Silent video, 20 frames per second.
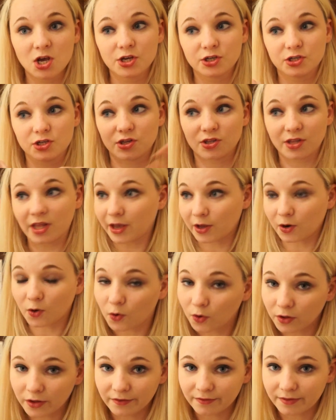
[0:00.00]
so that they could
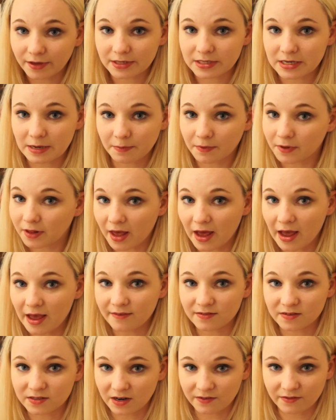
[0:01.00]
all live their separate
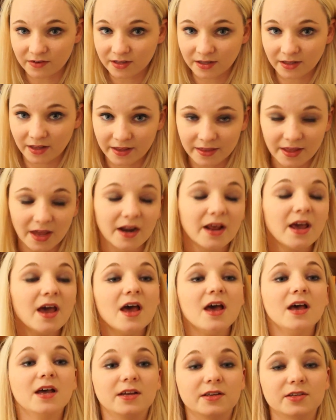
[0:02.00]
lives and everything like that.
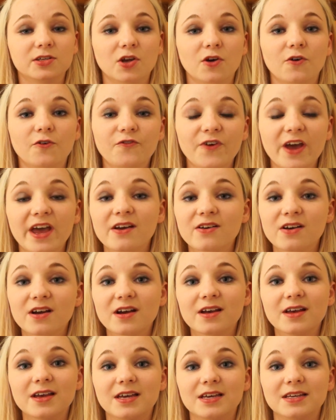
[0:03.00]
And so
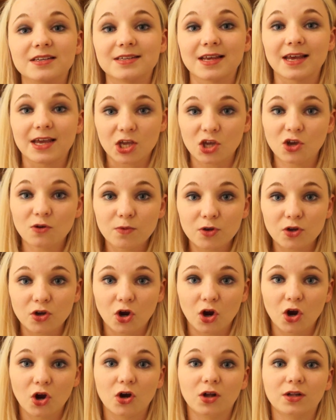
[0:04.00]
Feyre is a human
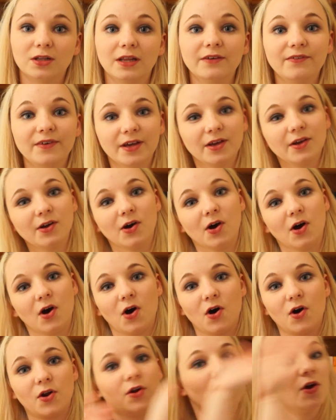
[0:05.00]
girl living
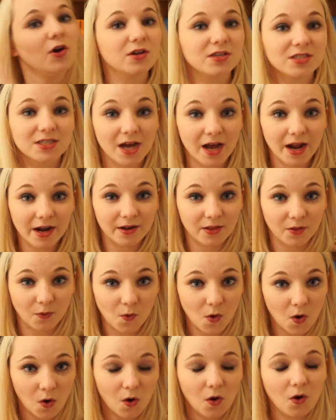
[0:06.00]
on her side of the
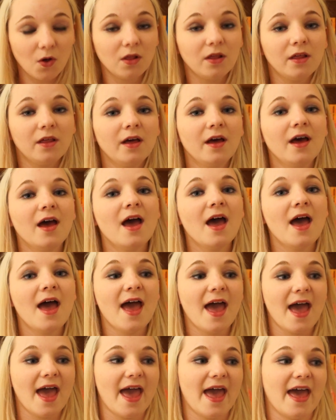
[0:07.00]
wall,
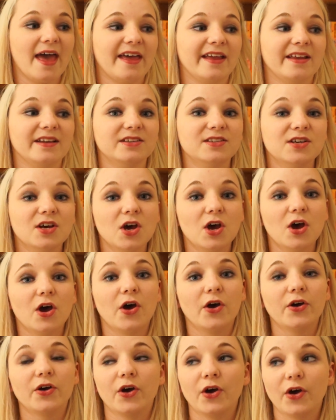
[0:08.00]
and
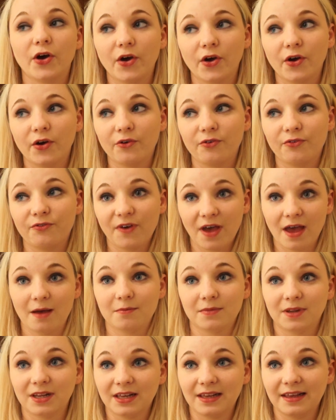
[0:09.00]
her
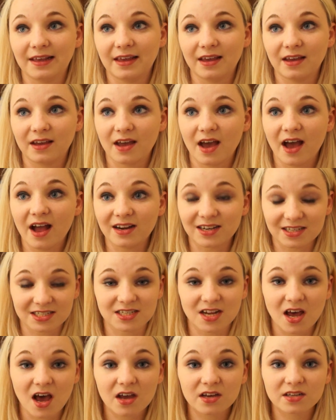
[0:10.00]
family kind of
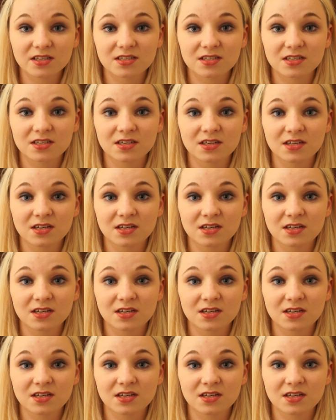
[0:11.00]
sucks.